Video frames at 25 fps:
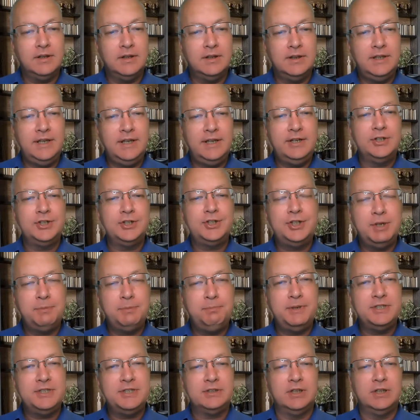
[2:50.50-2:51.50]

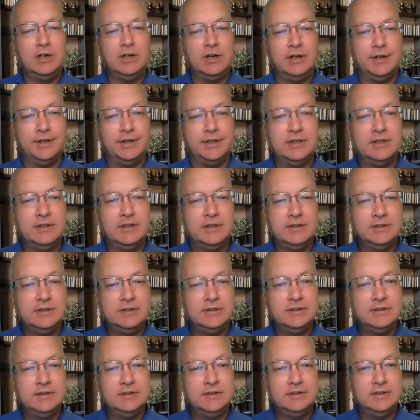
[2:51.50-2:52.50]
leadership is learned,
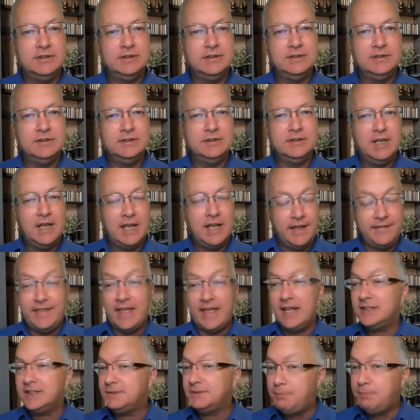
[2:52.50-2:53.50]
and
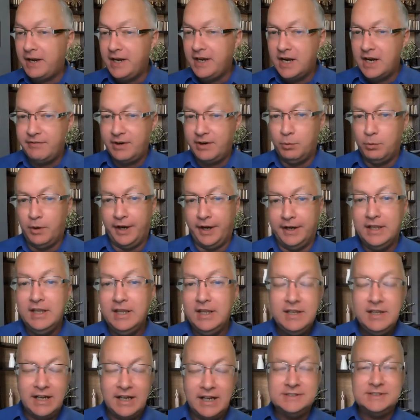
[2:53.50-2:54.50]
that's by everyone.
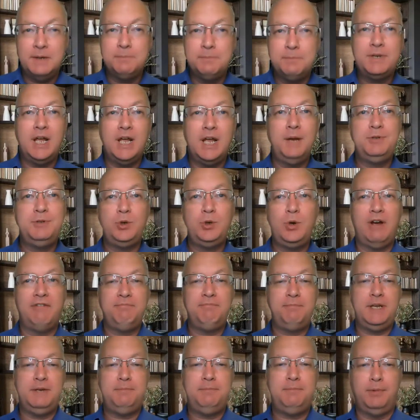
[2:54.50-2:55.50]
Now, sometimes you
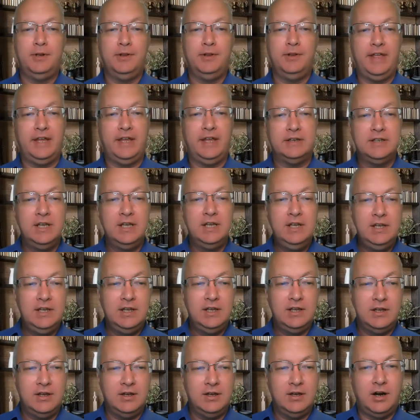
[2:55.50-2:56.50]
have people that
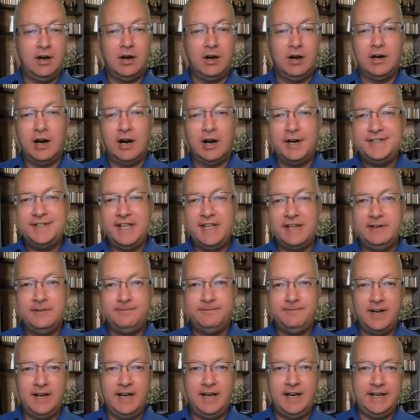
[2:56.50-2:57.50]
are
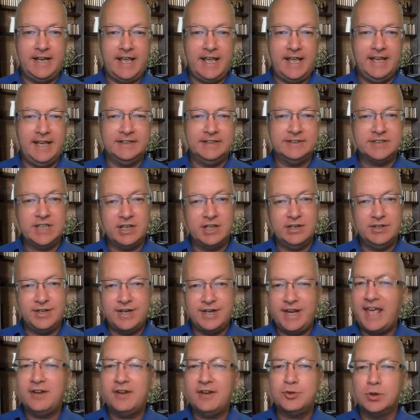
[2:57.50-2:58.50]
identified as
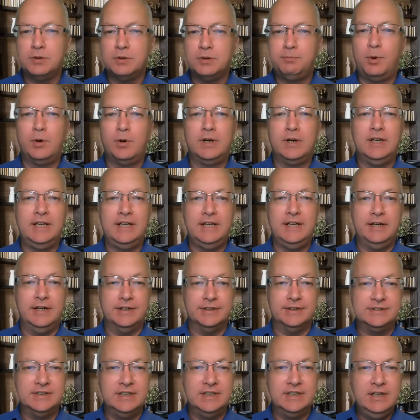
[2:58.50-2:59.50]
natural-born
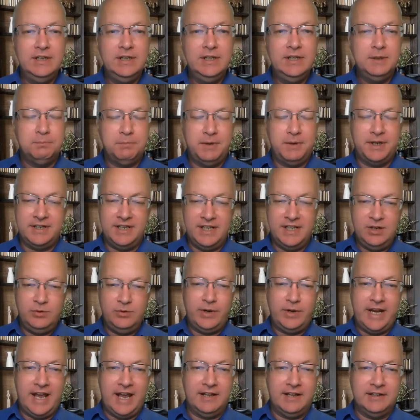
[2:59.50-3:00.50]
leaders, but in
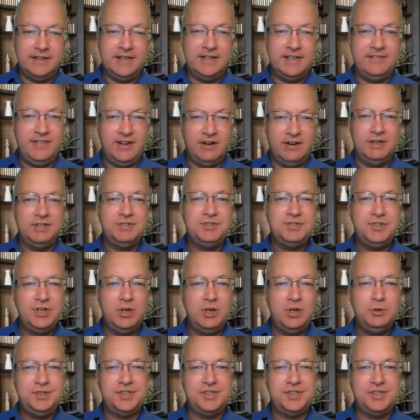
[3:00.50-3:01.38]
reality, there is no